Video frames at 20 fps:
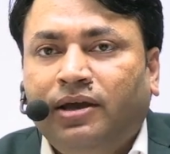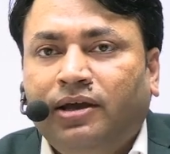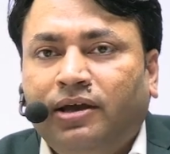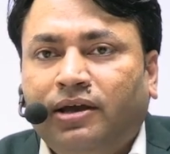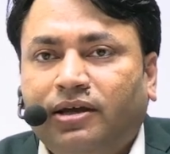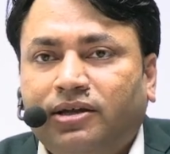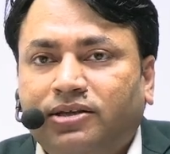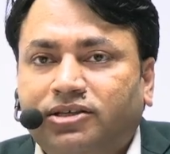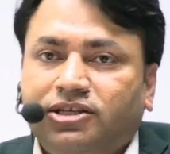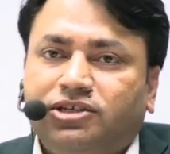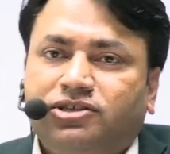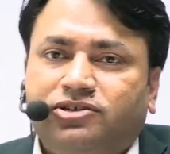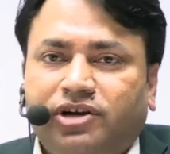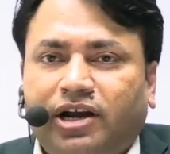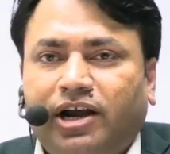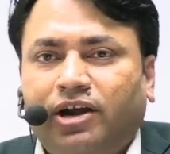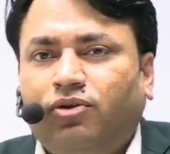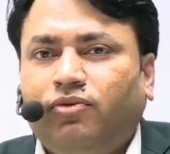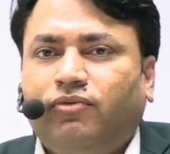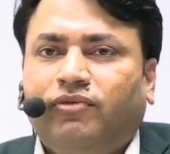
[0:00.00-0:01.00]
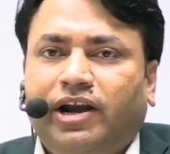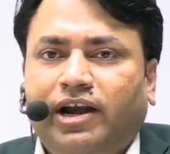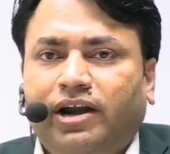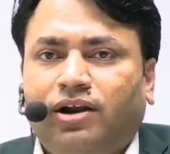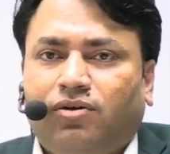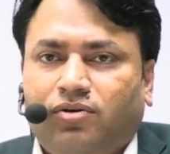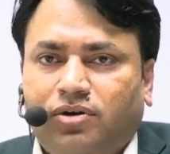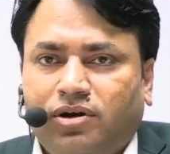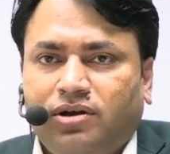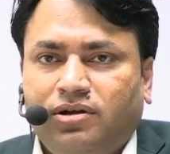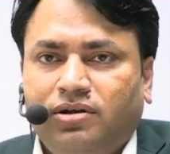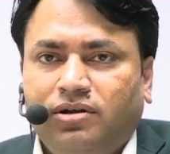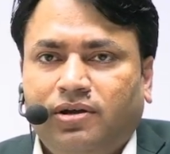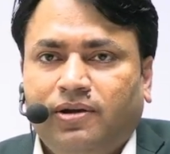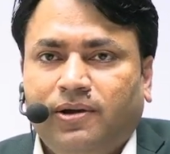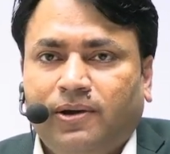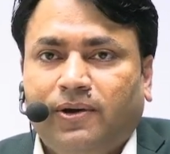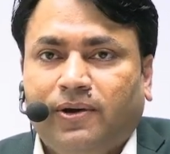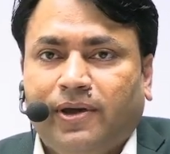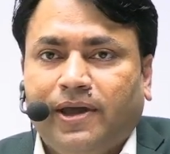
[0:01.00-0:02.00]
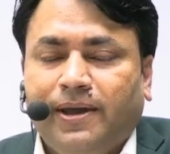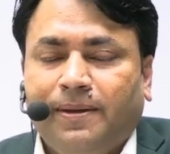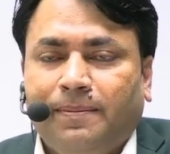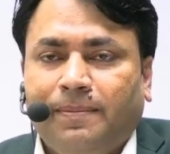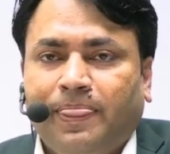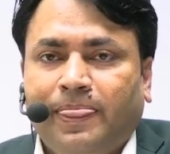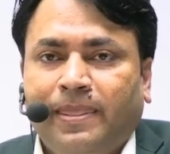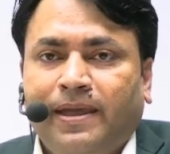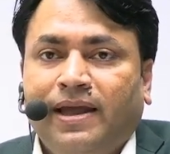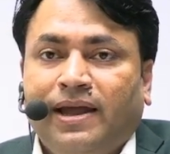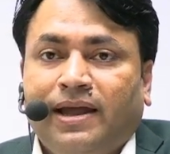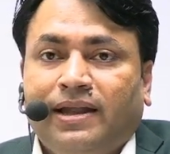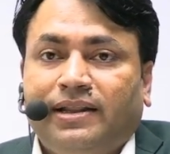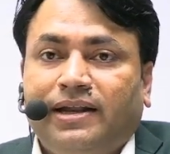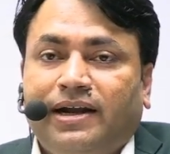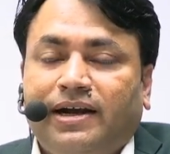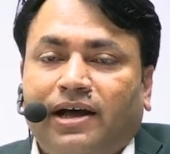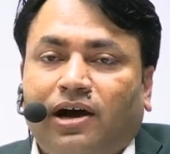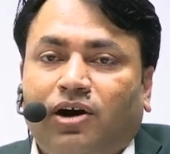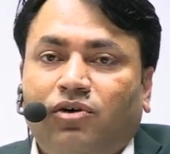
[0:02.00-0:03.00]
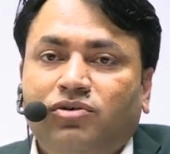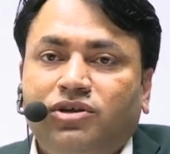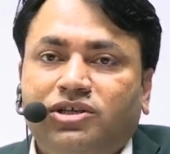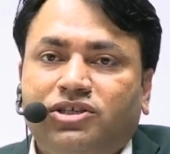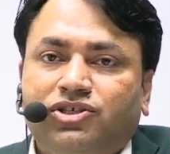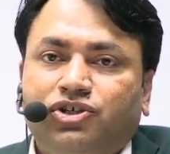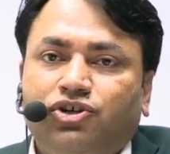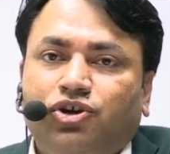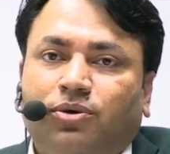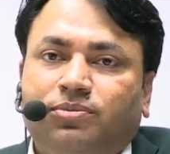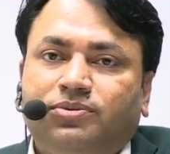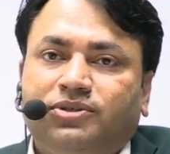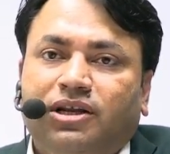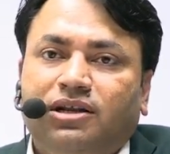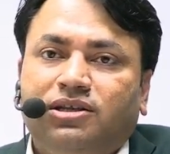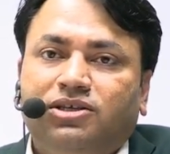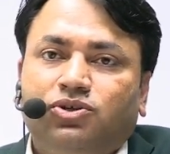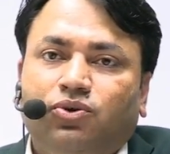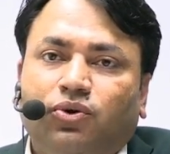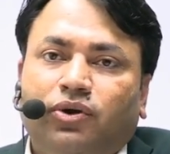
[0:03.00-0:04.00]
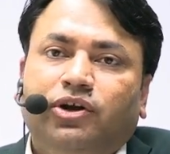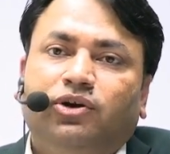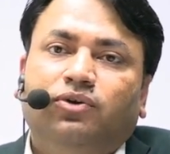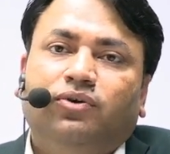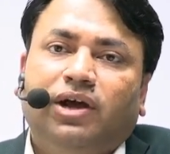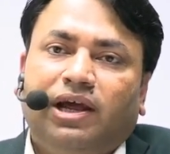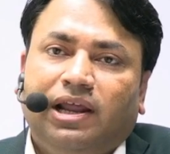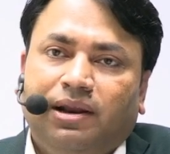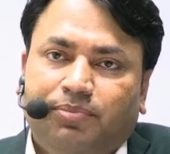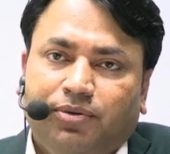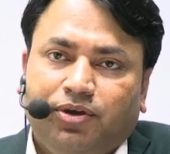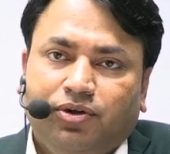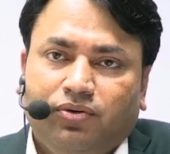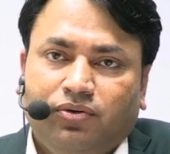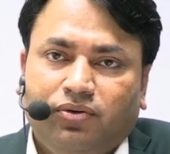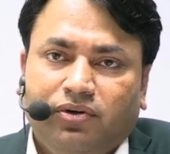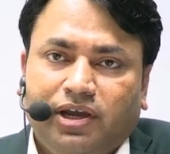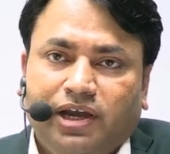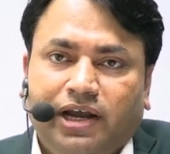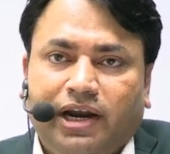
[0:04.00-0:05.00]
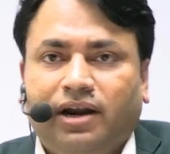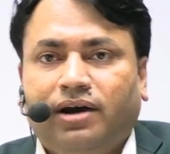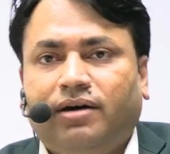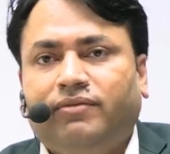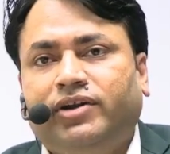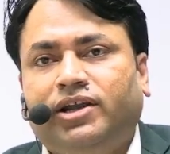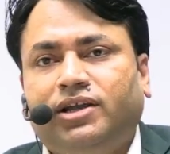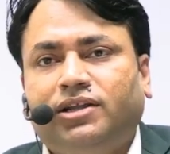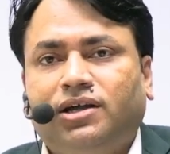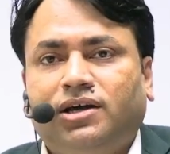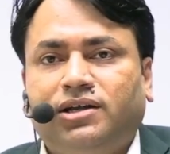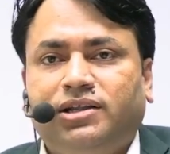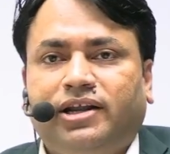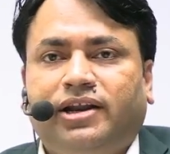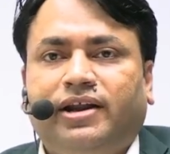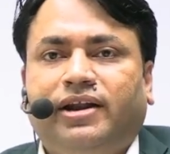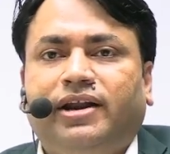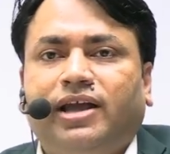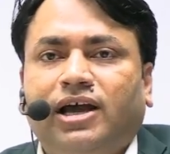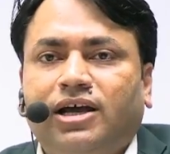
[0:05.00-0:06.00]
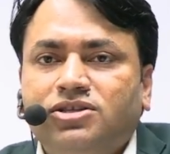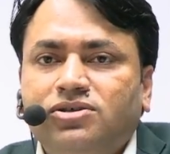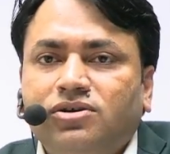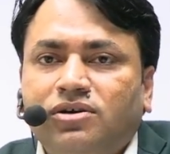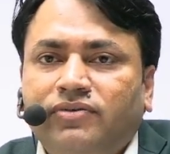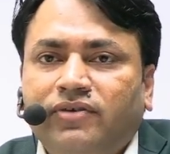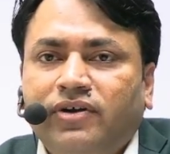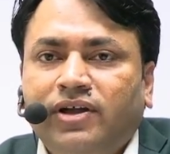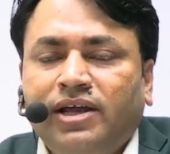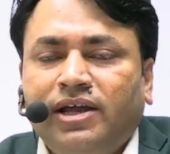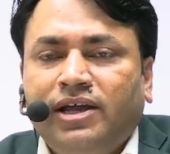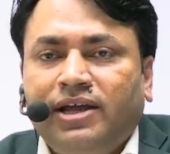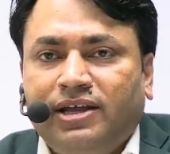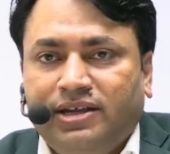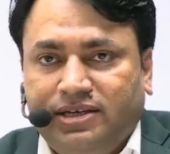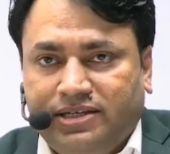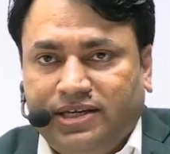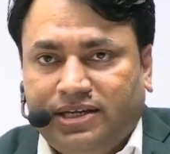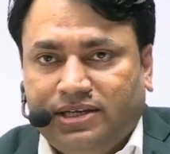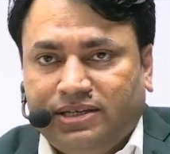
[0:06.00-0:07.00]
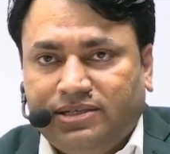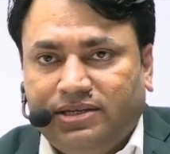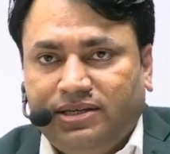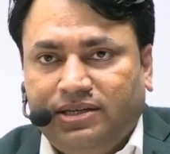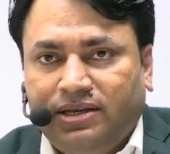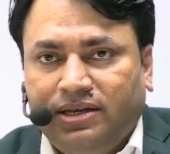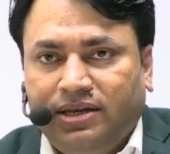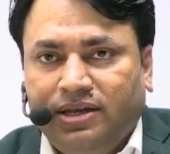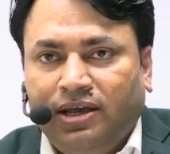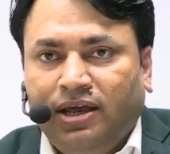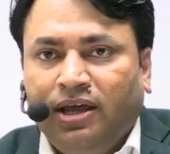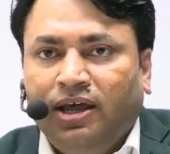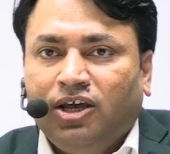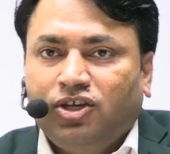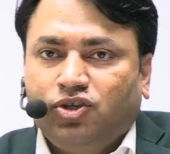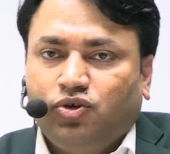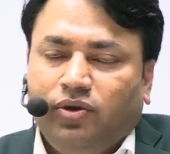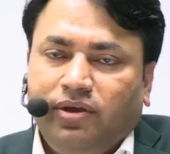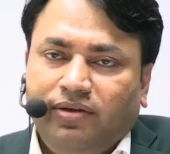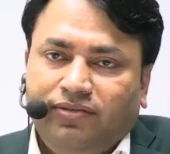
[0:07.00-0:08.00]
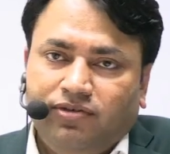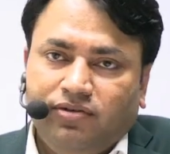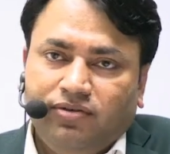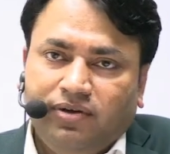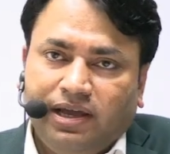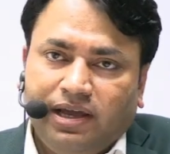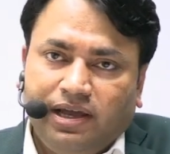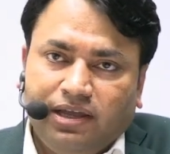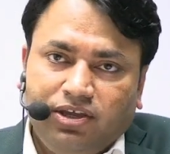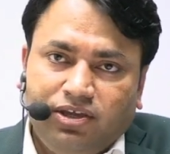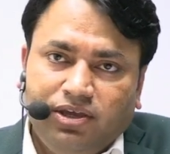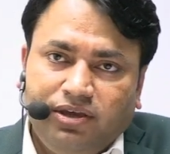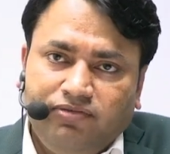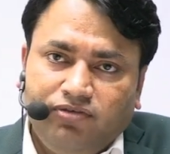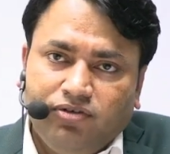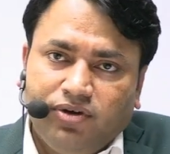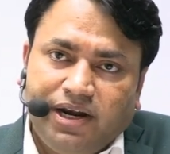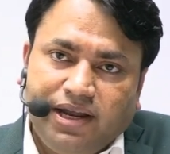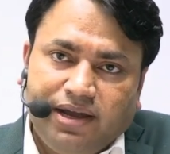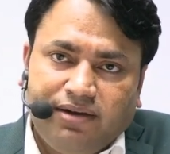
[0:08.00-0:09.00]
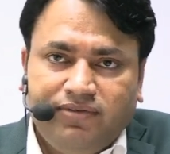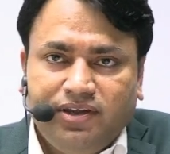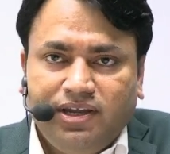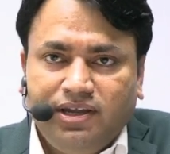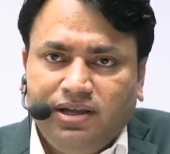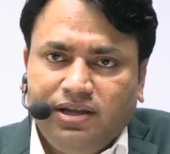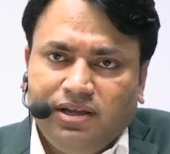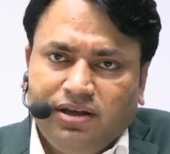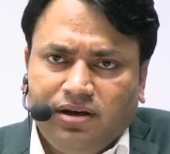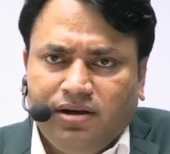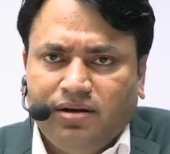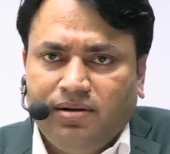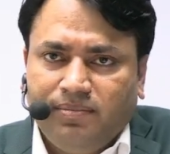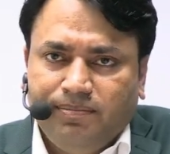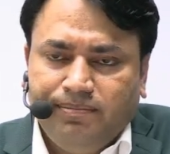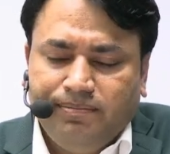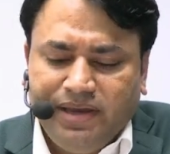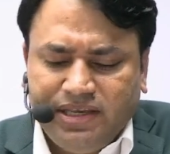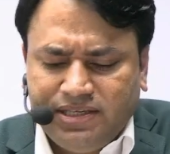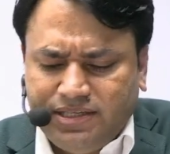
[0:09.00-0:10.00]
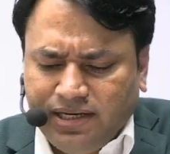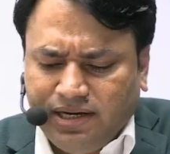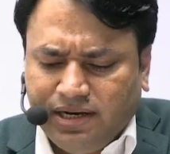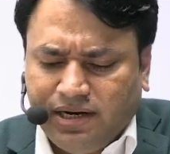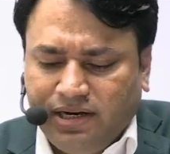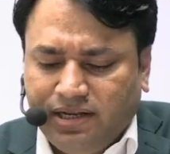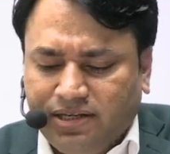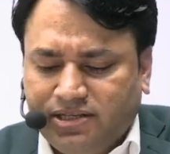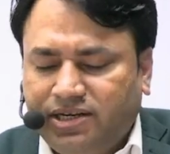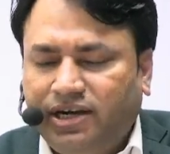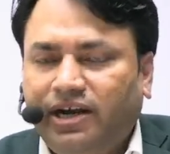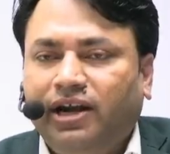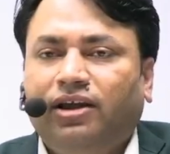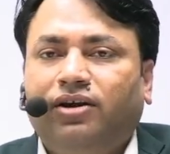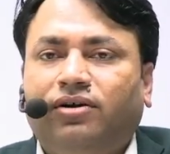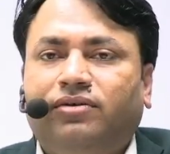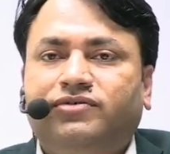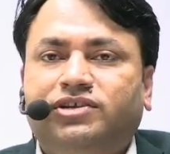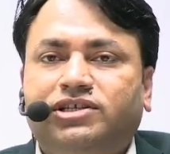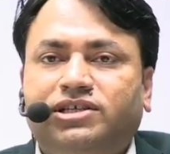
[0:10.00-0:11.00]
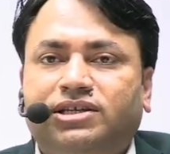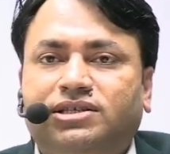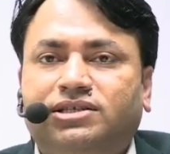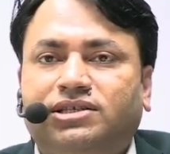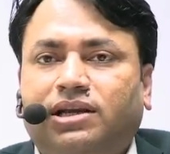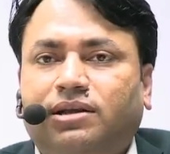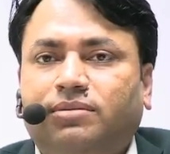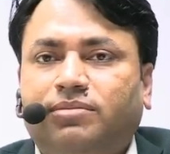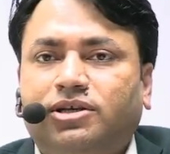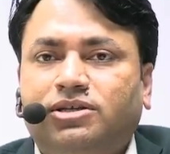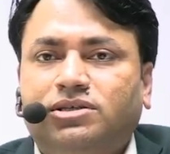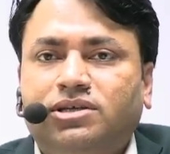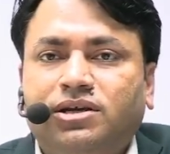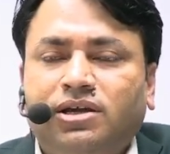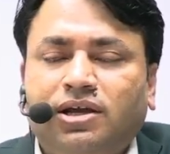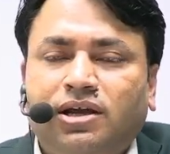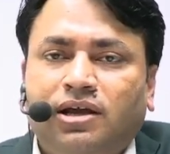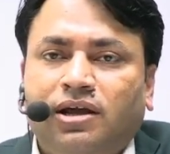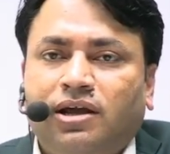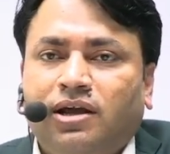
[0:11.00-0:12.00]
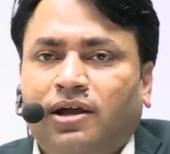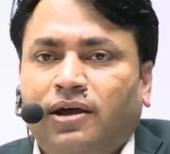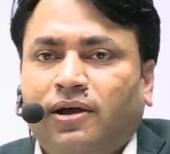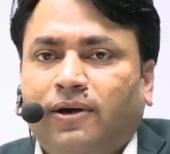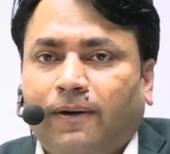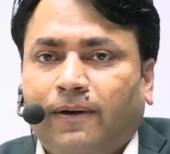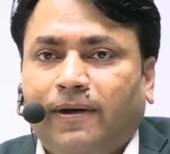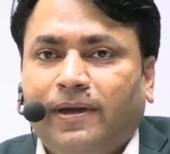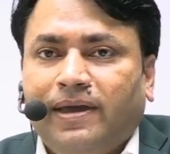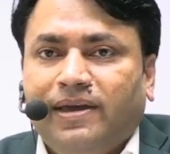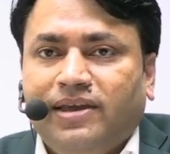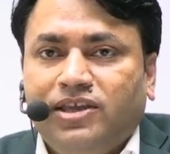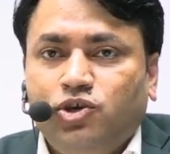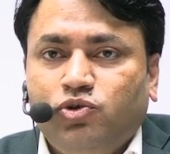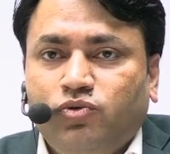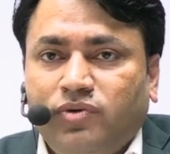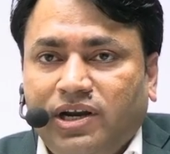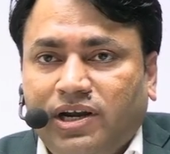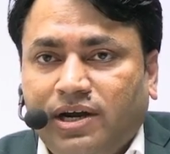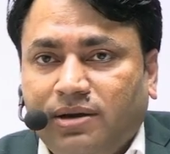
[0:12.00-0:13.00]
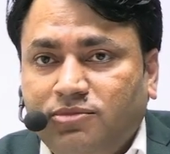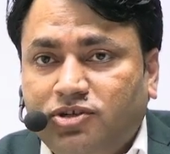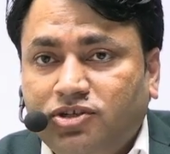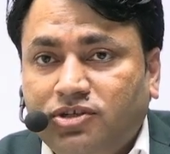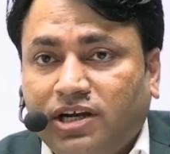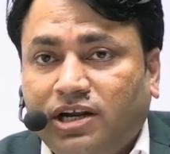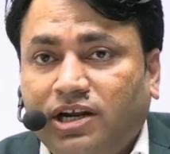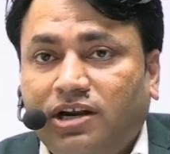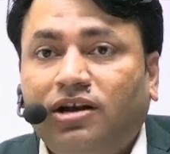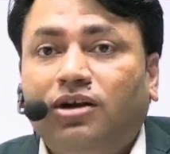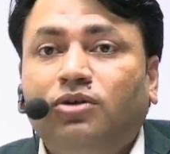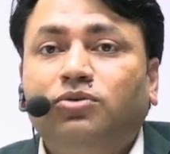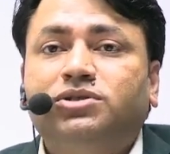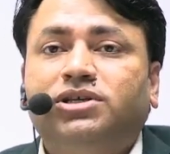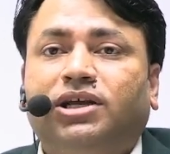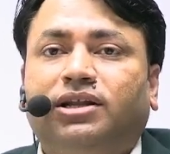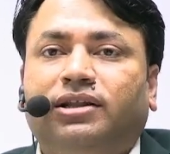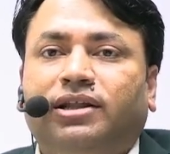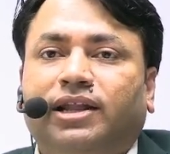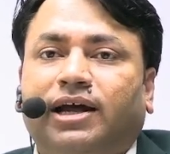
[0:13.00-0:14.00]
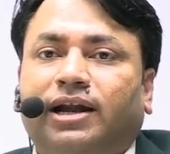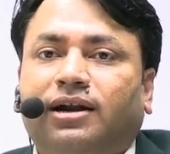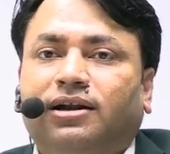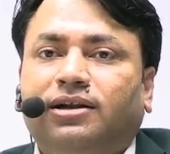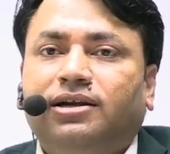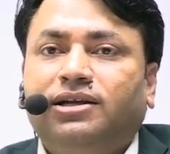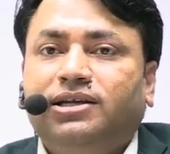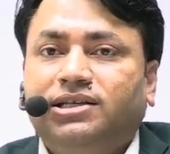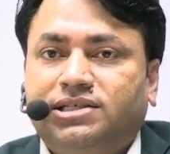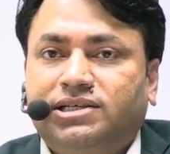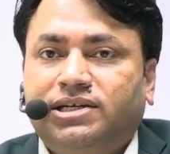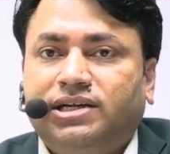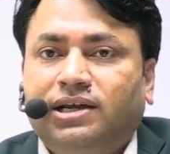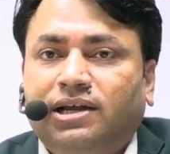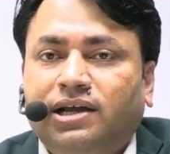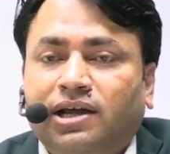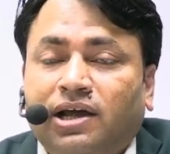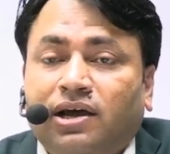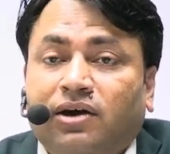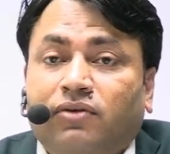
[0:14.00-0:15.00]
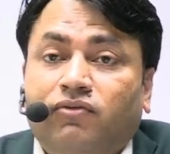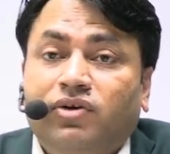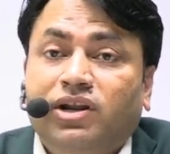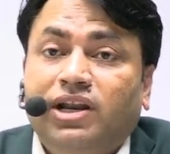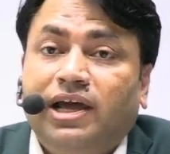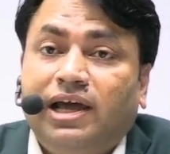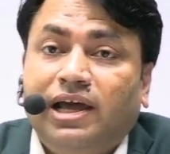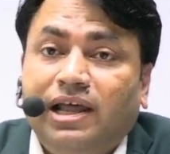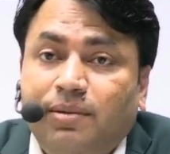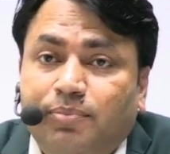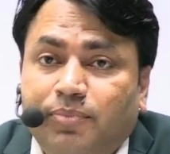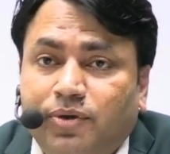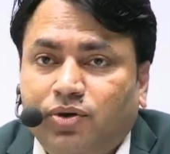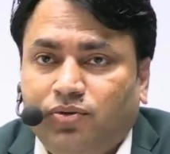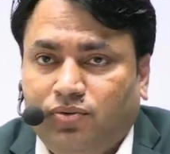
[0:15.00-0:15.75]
just try to find out, okay, that how history optional is going to help you in covering the other areas of GS. So if you are having a basic understanding of GS syllabus, okay, you will come to the conclusion that history will help you